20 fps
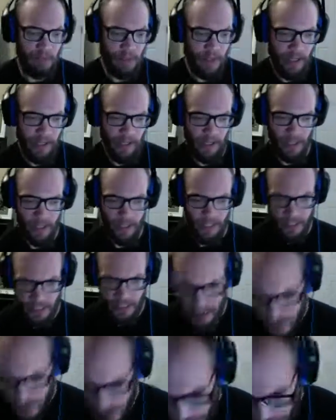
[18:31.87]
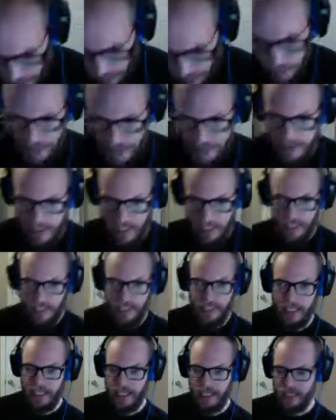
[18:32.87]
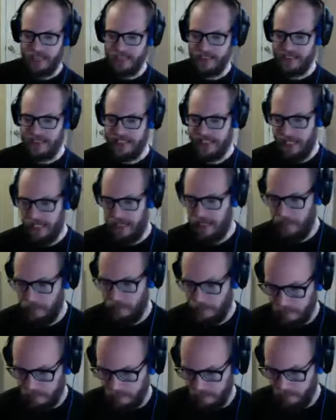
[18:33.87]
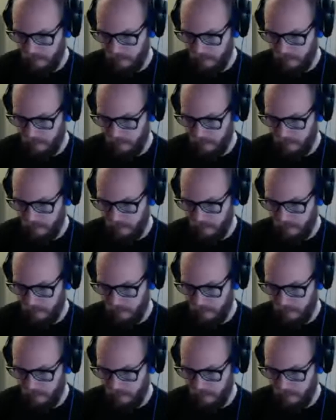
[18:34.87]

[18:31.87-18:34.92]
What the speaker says: and I was standing at the stove